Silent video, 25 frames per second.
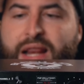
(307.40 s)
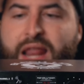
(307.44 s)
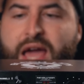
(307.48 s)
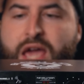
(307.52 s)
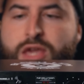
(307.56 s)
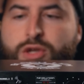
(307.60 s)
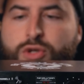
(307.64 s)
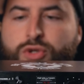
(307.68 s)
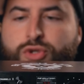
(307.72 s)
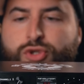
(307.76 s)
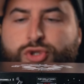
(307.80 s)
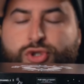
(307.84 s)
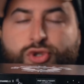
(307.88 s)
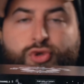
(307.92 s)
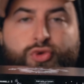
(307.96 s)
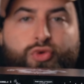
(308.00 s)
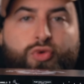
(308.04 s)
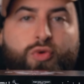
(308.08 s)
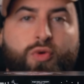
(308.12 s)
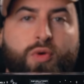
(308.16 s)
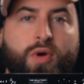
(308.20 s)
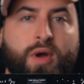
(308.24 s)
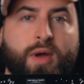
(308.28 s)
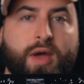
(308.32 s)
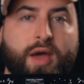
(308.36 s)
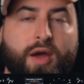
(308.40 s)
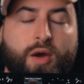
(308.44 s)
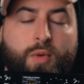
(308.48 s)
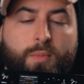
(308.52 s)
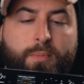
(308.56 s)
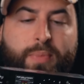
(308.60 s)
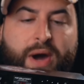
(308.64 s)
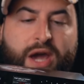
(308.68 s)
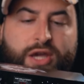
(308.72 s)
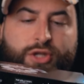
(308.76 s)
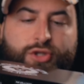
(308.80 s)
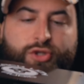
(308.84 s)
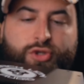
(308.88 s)
Lion
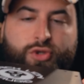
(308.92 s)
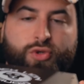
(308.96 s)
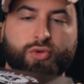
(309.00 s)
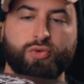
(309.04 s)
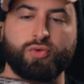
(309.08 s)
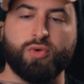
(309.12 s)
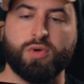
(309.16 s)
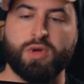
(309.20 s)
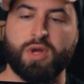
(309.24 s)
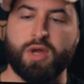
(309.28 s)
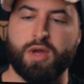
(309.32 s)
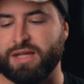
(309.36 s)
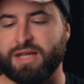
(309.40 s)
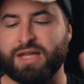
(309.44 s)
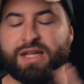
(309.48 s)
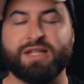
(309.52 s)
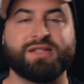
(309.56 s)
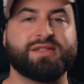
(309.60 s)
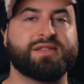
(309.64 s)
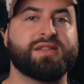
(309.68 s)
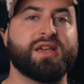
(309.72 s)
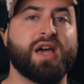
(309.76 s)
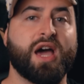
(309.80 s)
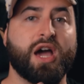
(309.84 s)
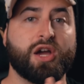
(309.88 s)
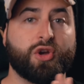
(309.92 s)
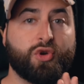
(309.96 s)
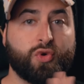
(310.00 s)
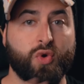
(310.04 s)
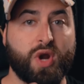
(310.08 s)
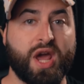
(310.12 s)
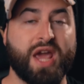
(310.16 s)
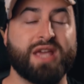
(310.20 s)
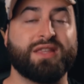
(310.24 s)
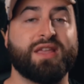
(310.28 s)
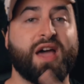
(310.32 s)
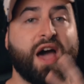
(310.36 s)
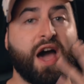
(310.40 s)
2x2. It's a
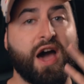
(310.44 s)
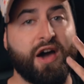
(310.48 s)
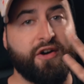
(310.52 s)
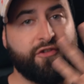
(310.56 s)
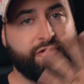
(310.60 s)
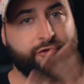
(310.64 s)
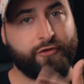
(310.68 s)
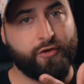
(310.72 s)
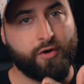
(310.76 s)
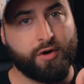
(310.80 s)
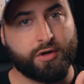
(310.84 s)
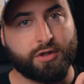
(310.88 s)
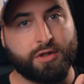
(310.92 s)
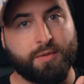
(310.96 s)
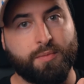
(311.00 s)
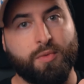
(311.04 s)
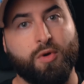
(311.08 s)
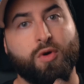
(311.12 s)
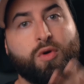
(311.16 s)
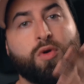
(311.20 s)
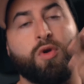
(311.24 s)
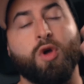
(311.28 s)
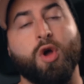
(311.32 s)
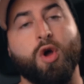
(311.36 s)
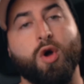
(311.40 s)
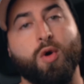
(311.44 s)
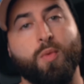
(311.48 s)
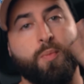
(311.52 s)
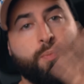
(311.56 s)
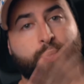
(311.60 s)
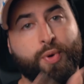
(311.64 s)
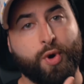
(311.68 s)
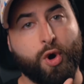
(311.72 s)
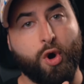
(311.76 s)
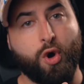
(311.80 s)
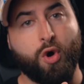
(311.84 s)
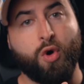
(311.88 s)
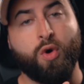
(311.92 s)
great affordable
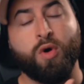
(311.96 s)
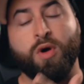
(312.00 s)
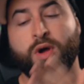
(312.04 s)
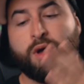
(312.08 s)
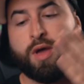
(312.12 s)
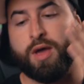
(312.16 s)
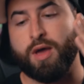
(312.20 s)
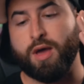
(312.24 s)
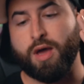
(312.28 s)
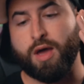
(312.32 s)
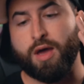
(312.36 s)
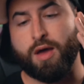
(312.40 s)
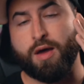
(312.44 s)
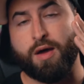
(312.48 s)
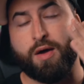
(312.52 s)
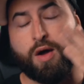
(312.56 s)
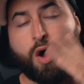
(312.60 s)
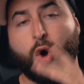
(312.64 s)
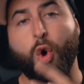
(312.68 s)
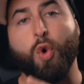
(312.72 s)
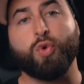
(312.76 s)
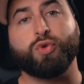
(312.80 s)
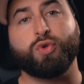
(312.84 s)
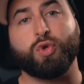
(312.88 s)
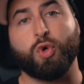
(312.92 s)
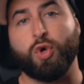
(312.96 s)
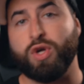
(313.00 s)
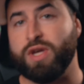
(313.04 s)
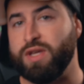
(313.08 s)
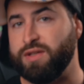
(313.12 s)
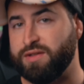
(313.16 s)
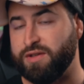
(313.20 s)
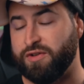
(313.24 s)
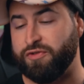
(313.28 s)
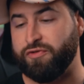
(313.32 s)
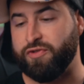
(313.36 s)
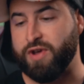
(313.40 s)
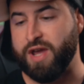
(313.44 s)
pro audio
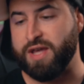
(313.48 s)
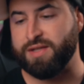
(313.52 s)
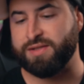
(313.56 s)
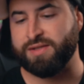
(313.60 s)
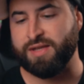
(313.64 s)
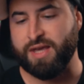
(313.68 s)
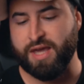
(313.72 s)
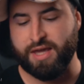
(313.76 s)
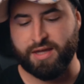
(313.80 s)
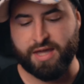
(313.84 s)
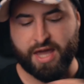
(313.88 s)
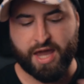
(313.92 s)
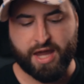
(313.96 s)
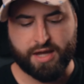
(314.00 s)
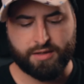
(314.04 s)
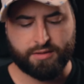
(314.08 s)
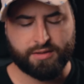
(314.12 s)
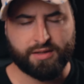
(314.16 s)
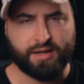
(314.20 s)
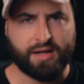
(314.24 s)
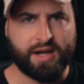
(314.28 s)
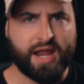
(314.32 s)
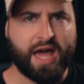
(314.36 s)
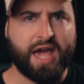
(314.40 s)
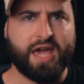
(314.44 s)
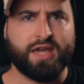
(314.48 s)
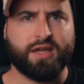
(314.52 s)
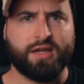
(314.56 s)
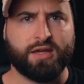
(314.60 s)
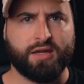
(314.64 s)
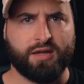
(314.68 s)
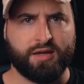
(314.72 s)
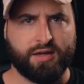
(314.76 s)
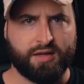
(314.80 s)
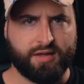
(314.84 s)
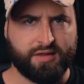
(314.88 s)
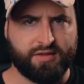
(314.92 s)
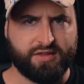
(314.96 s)
interface, again
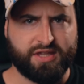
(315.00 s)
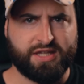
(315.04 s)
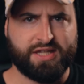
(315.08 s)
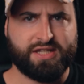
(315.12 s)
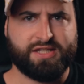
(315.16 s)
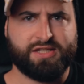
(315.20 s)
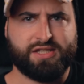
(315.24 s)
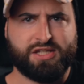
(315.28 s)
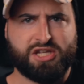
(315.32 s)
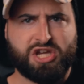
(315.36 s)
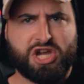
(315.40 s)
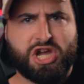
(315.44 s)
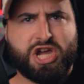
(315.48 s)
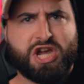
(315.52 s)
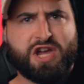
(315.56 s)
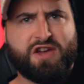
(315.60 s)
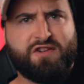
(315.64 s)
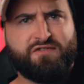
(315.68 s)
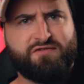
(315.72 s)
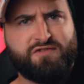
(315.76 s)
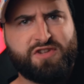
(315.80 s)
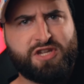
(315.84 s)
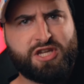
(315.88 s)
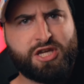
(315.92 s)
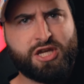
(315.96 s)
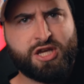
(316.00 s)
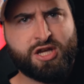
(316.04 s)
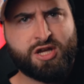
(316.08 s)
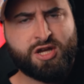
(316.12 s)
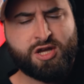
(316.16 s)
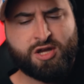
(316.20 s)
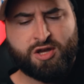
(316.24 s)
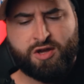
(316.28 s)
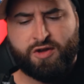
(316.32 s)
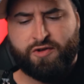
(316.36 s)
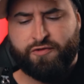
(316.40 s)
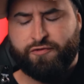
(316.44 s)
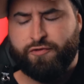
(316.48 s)
like this heavy
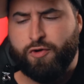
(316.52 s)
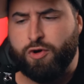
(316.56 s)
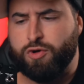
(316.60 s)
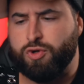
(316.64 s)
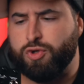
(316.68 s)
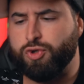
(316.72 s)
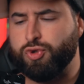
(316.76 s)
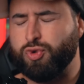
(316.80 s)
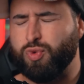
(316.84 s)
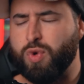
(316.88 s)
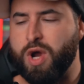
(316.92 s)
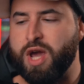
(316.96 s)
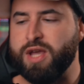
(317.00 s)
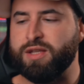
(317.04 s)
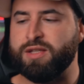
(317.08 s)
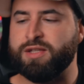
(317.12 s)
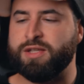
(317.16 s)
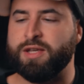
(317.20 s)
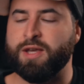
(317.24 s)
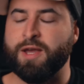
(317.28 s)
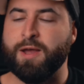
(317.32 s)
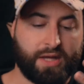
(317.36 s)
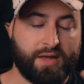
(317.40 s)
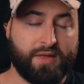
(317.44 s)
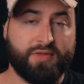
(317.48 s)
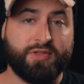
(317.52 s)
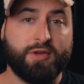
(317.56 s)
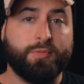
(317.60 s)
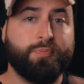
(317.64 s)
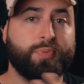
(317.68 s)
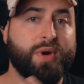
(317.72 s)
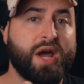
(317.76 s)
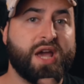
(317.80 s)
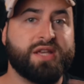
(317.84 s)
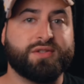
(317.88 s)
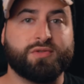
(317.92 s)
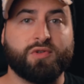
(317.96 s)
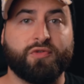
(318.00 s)
Focusrite. The
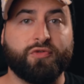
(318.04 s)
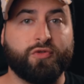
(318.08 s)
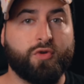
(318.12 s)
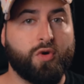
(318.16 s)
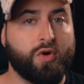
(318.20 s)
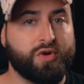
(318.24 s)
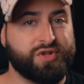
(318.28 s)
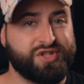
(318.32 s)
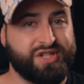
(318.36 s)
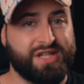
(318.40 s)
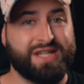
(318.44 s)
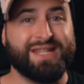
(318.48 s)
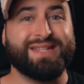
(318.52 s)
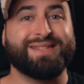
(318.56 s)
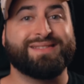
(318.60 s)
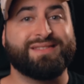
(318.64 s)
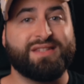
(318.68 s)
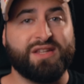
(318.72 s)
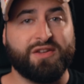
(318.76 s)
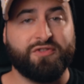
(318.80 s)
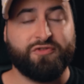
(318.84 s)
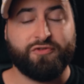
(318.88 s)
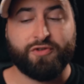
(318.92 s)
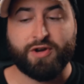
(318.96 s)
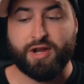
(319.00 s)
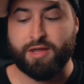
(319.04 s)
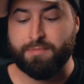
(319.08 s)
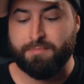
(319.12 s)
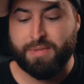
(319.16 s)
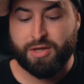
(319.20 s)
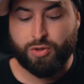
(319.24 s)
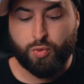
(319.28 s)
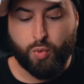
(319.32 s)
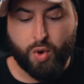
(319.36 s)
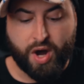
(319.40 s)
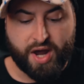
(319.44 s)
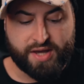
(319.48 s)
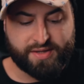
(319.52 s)
price of course is different,
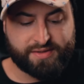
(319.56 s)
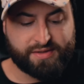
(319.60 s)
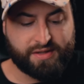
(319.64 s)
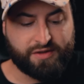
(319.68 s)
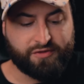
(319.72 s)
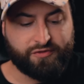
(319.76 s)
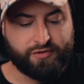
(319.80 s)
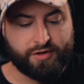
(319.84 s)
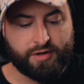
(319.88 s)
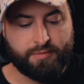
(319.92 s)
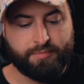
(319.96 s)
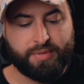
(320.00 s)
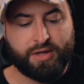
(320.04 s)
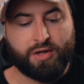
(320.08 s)
but why is different?